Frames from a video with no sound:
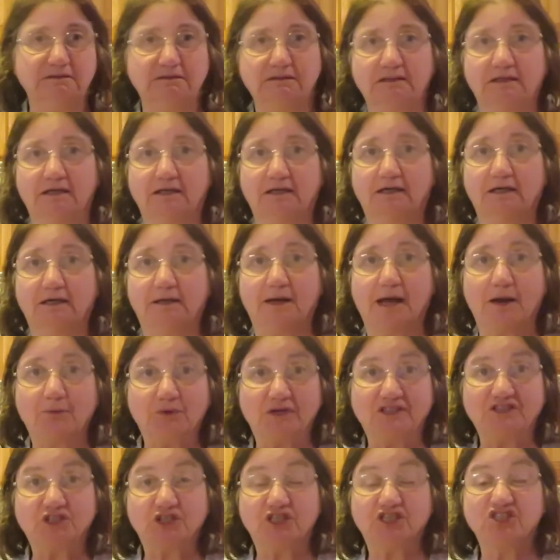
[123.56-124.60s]
I
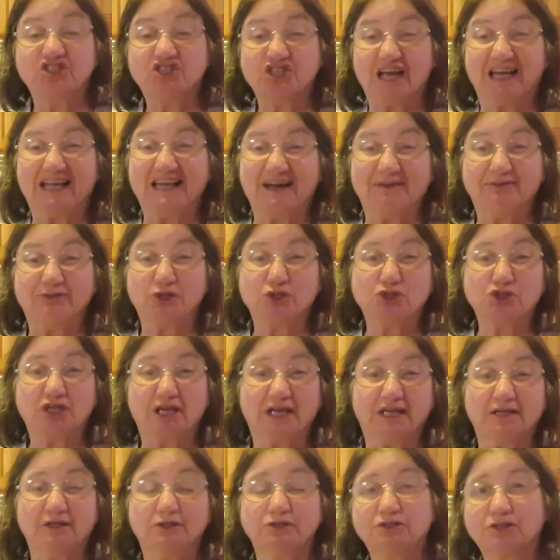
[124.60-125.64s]
want you to check out their
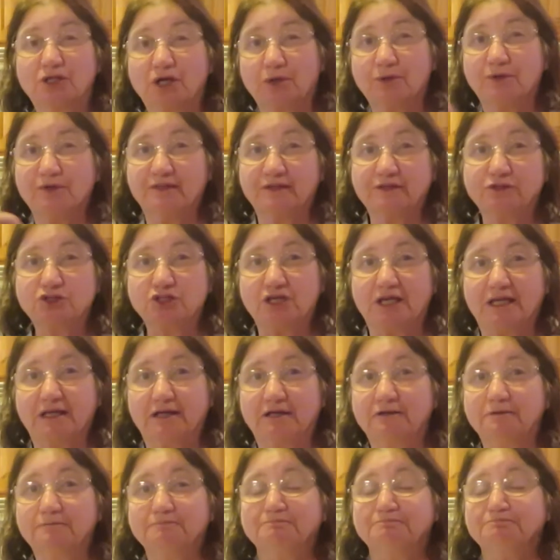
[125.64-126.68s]
channels, go to their
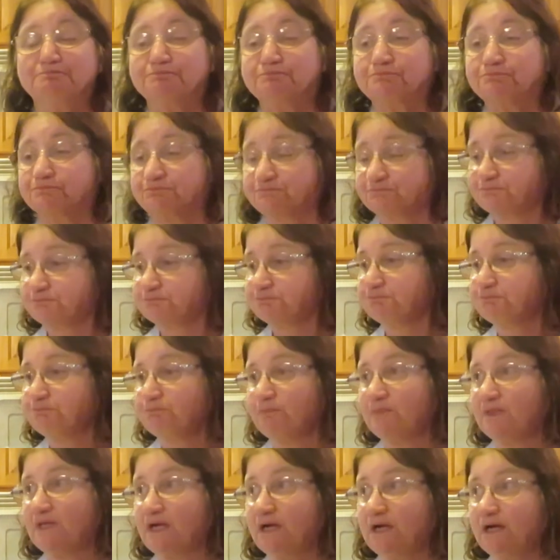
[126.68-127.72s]
channel,
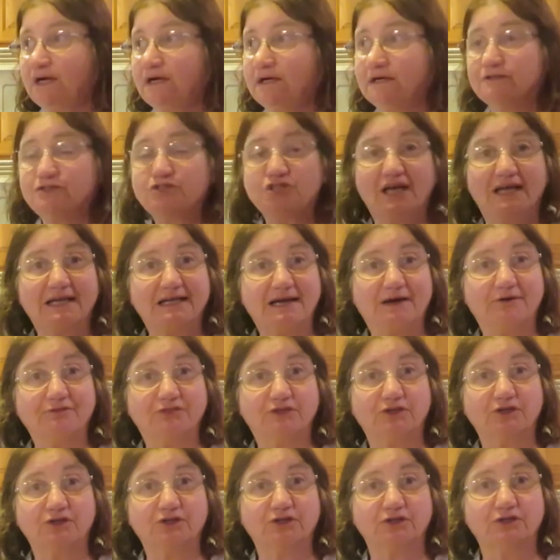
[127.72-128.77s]
check
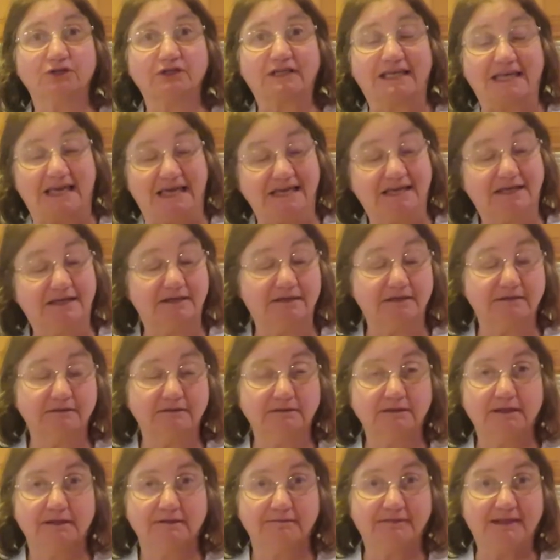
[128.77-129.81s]
out their cake
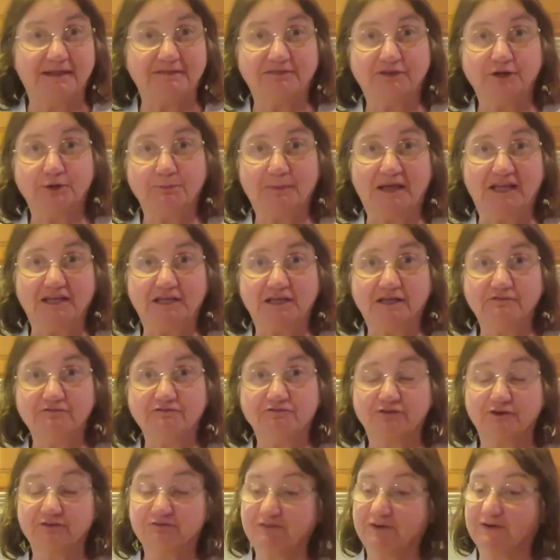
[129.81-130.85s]
that they're making
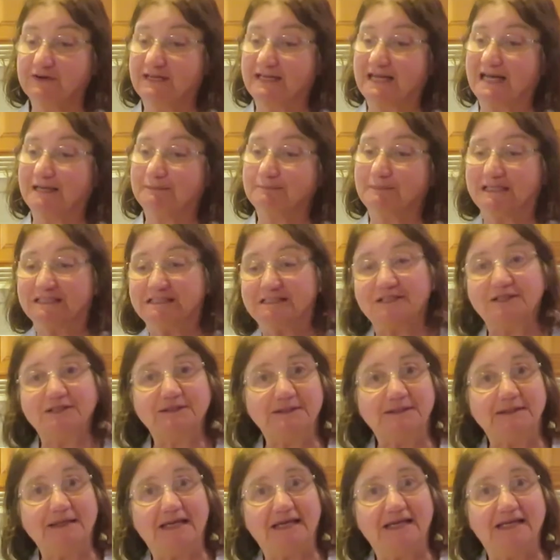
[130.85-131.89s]
for Fairy
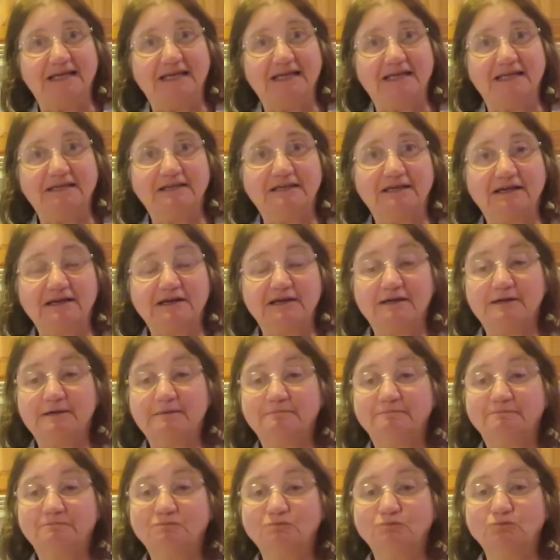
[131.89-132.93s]
Godmonster, and
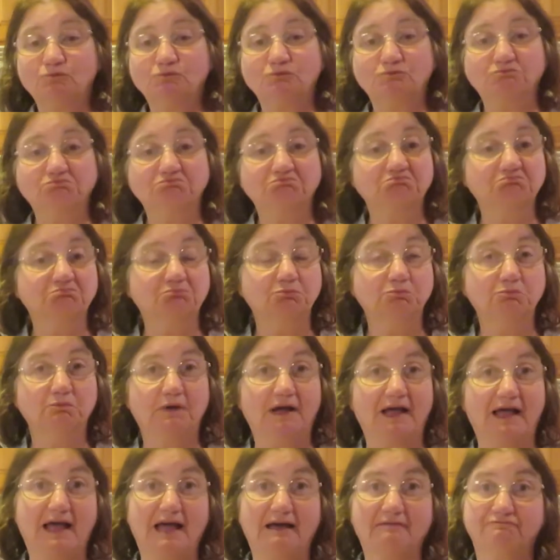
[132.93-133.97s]

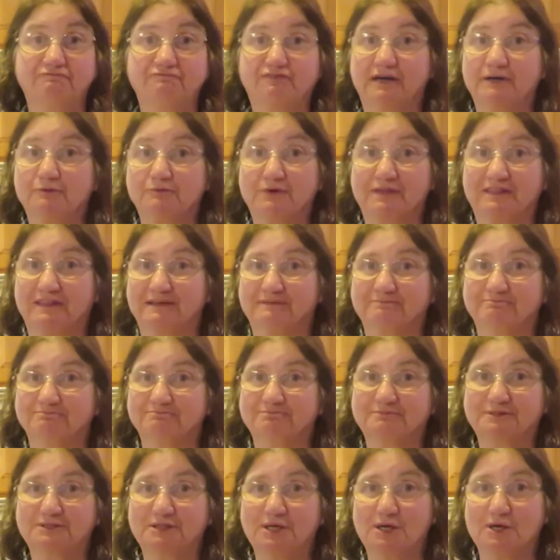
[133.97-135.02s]
have fun with it.
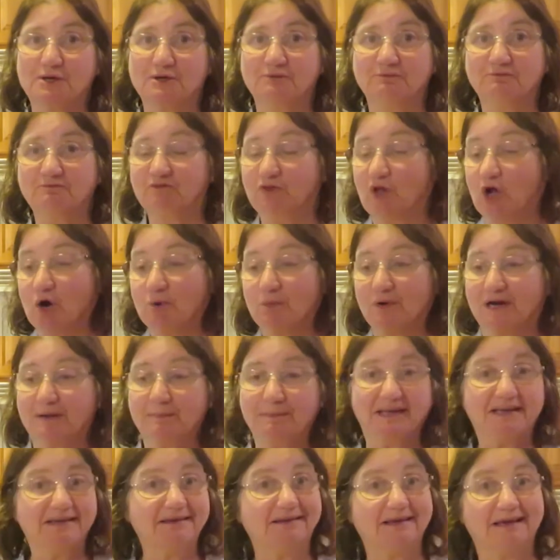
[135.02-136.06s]
So y'all want to
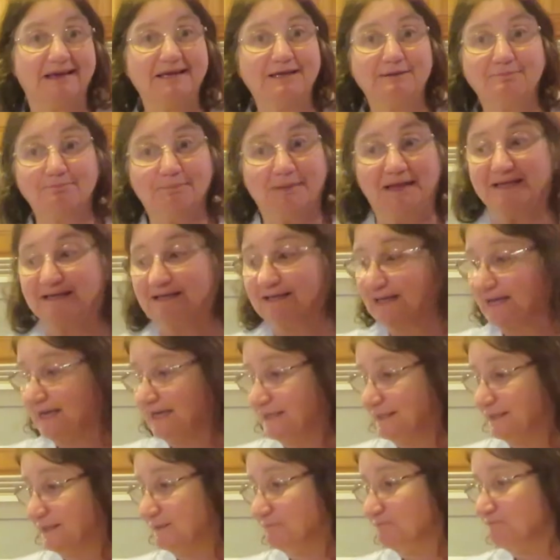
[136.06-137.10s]
make a cake? Make a
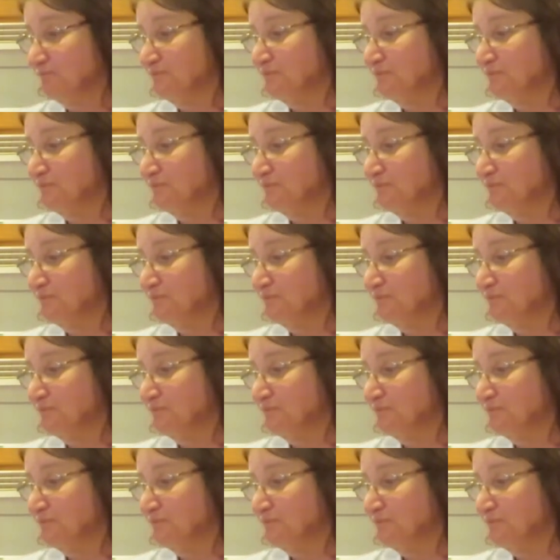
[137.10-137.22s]
cake.